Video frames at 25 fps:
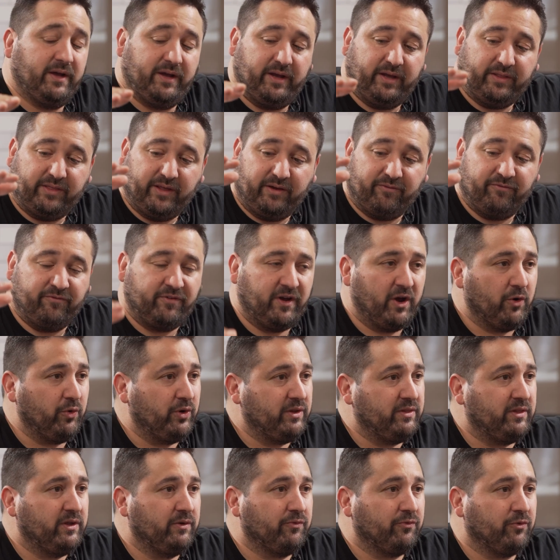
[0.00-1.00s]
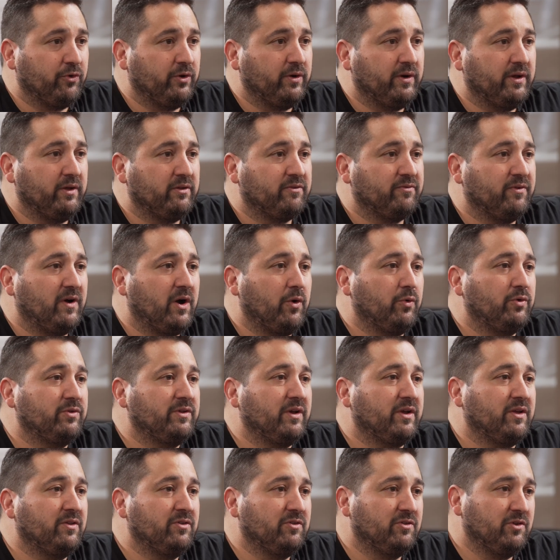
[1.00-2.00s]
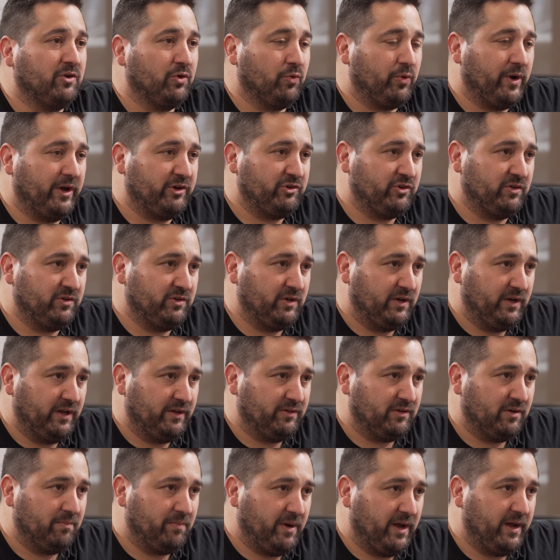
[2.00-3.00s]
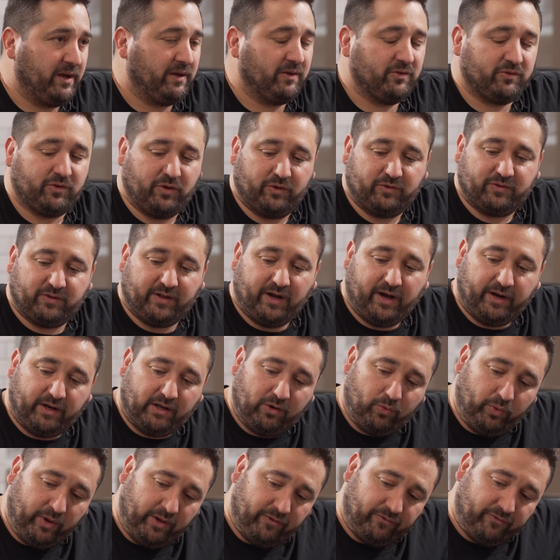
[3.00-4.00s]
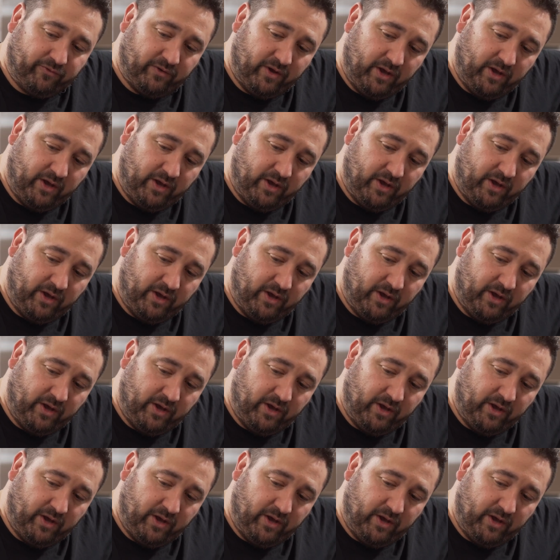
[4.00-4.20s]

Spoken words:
they're very different as far as the considerations you need to make. So starting with